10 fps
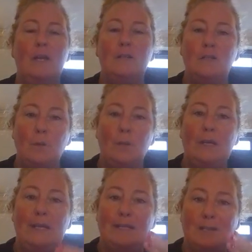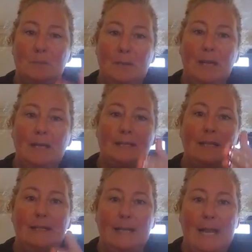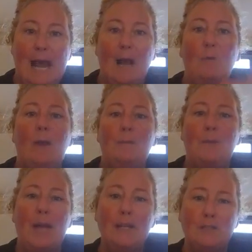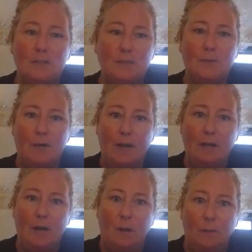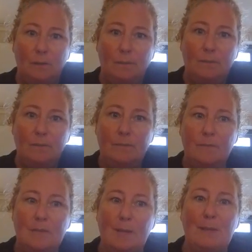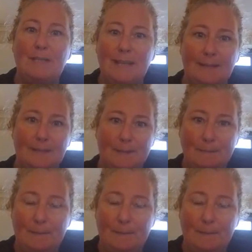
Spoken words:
So we need speed in the now and patience for our goal. Does that make sense?